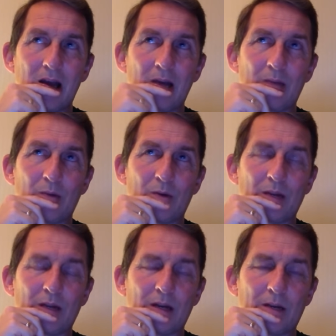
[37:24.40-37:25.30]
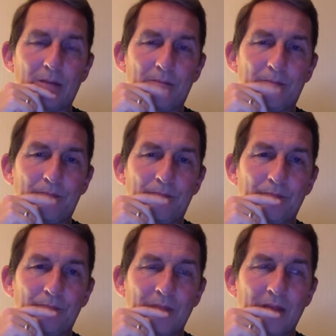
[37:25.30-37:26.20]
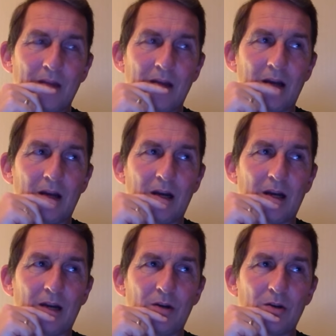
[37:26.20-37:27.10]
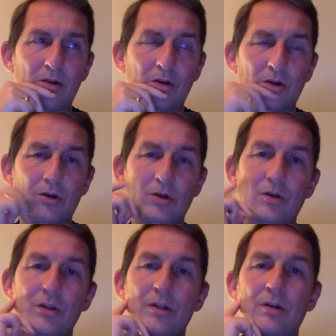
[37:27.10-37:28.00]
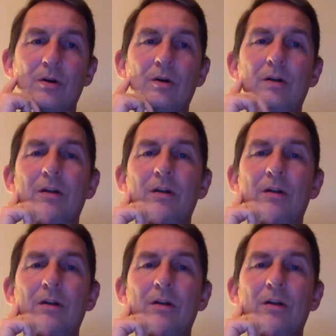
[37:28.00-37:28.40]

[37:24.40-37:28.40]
A morning come, and knock, knock, knock at the door.